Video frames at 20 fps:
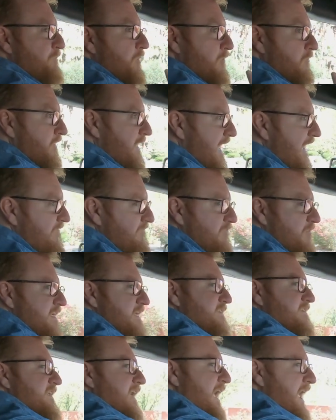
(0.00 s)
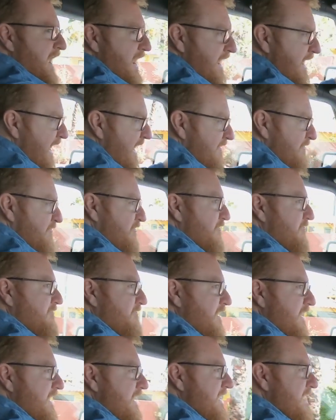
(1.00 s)
both everyday
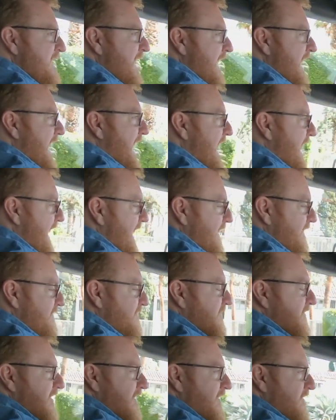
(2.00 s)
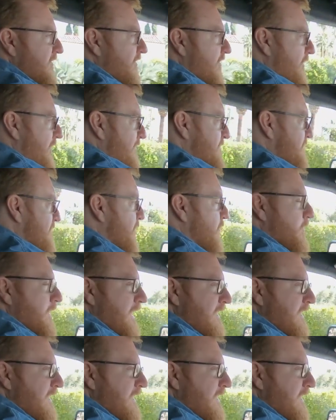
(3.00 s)
SUV and an off-road